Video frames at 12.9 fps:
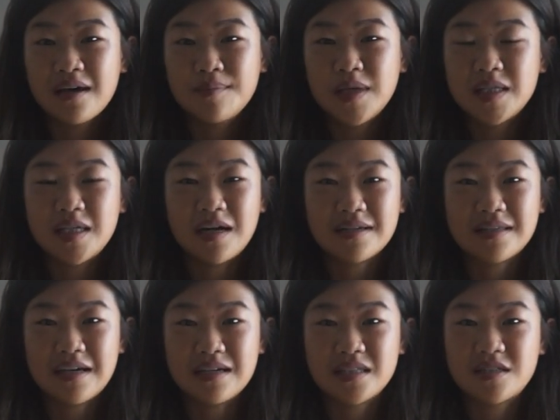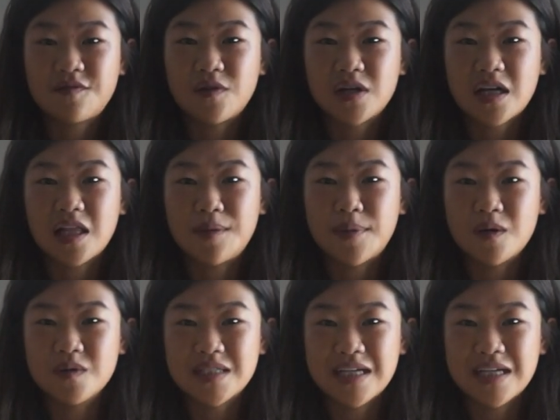PCR tests for the Galapagos